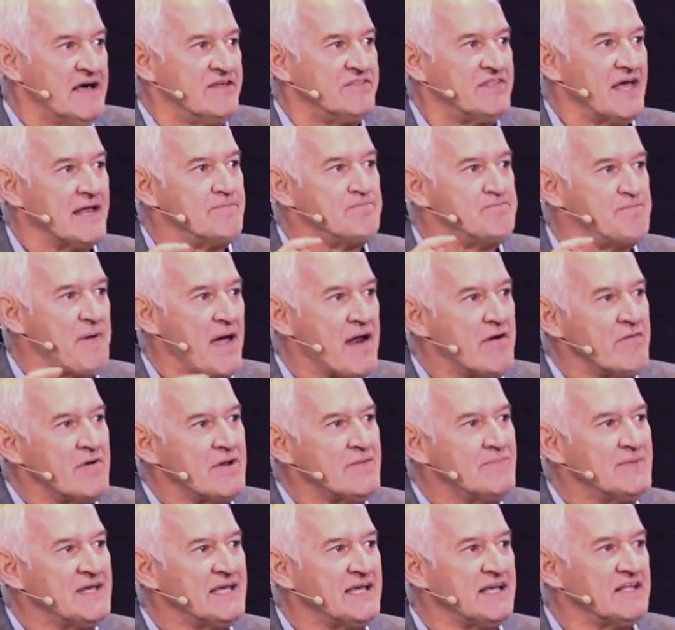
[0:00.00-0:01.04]
then bury
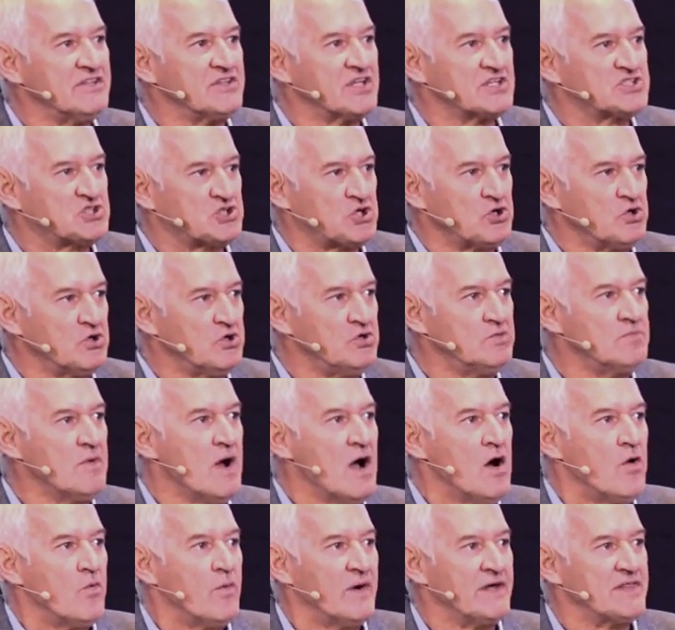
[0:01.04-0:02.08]
me in the tomb
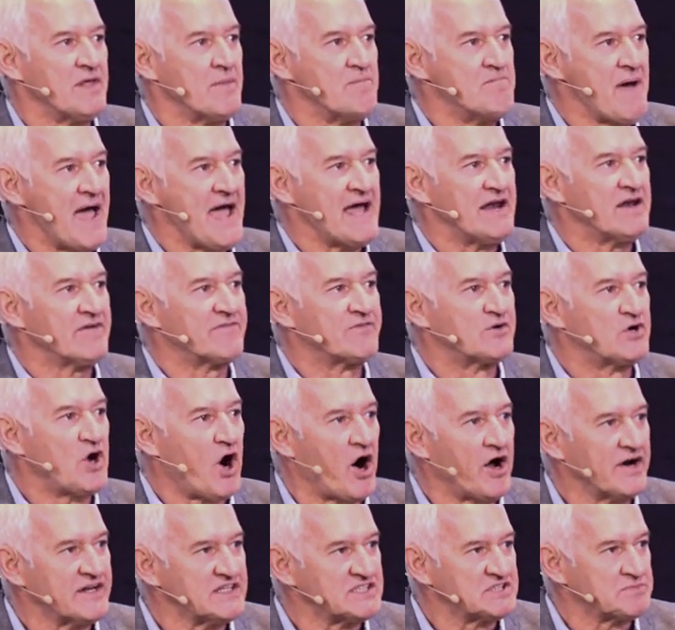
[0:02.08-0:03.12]
where the man of
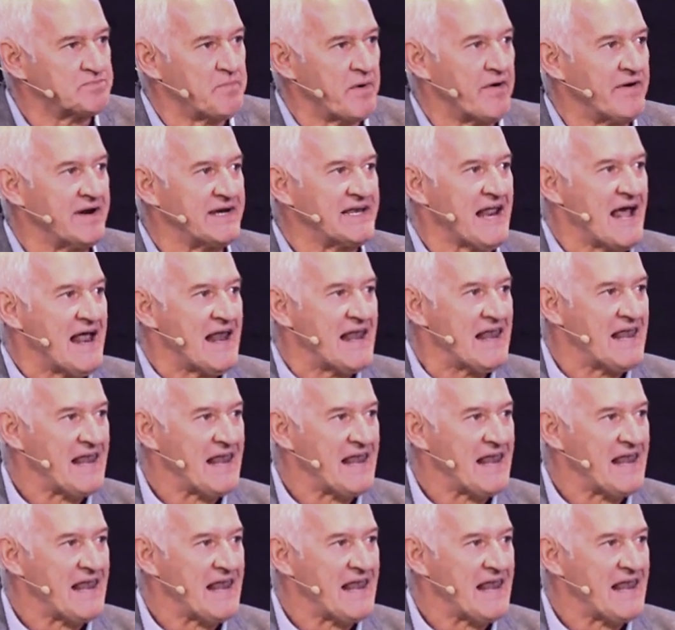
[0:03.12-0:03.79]
God is buried.